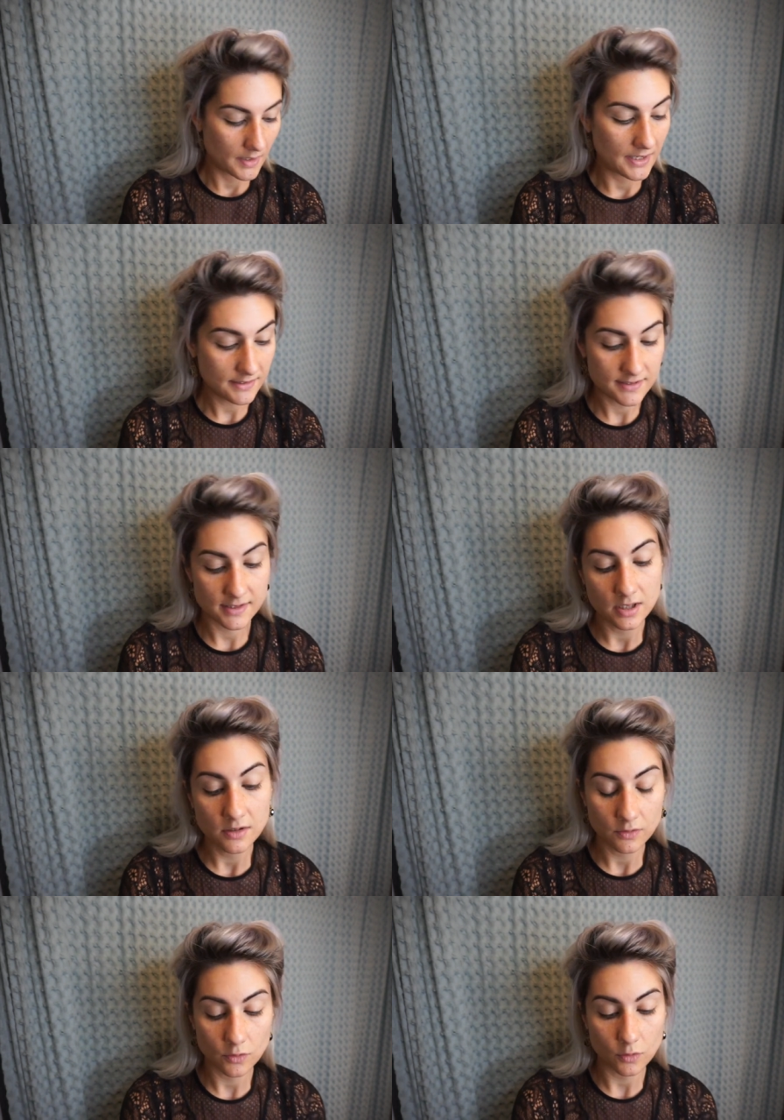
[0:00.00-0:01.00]
It's
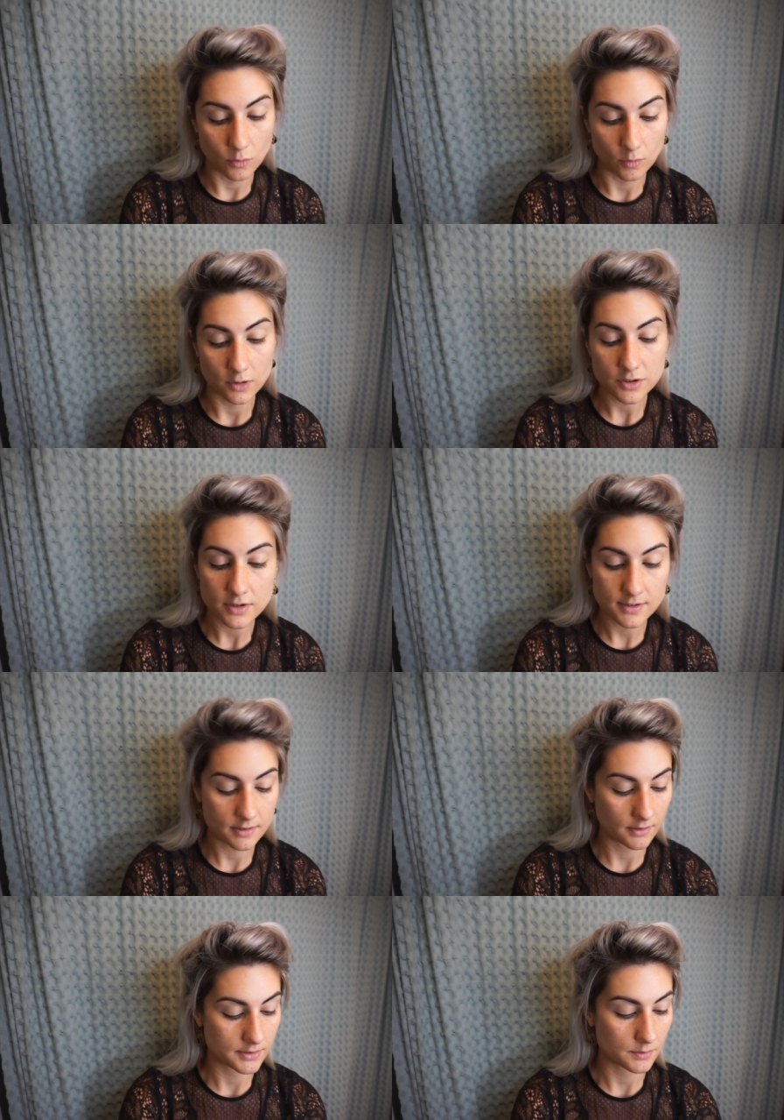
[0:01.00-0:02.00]

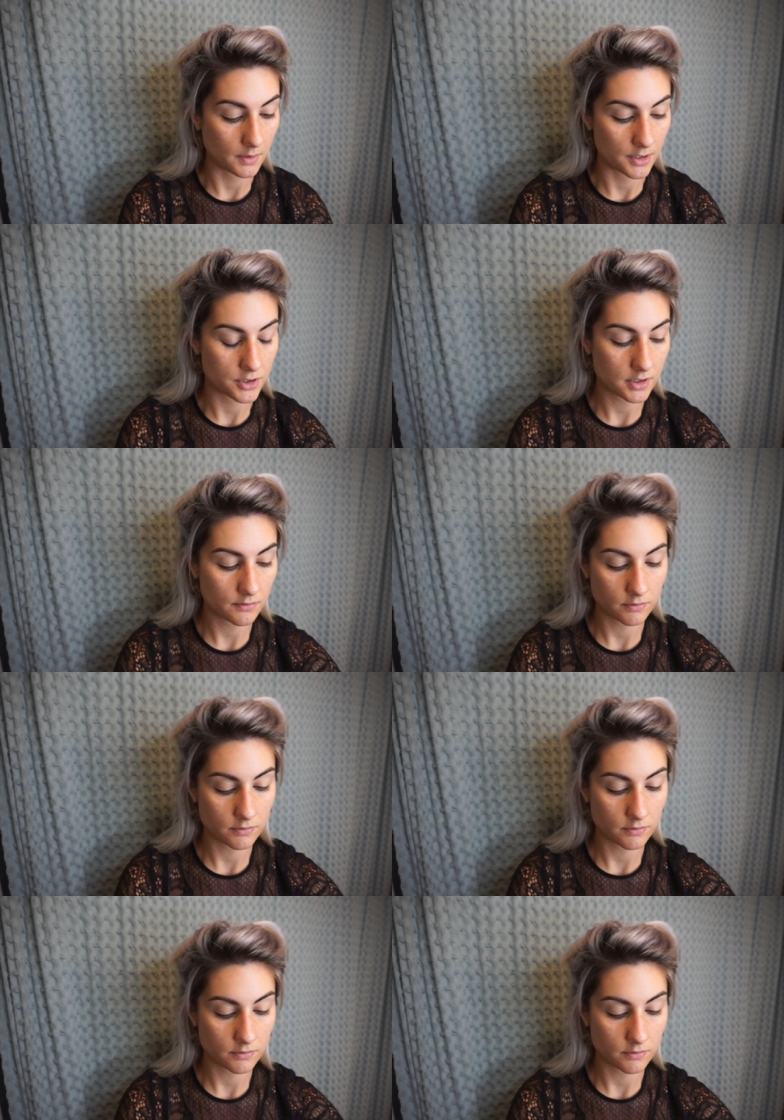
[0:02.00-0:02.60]
gorgeous. I'll swatch it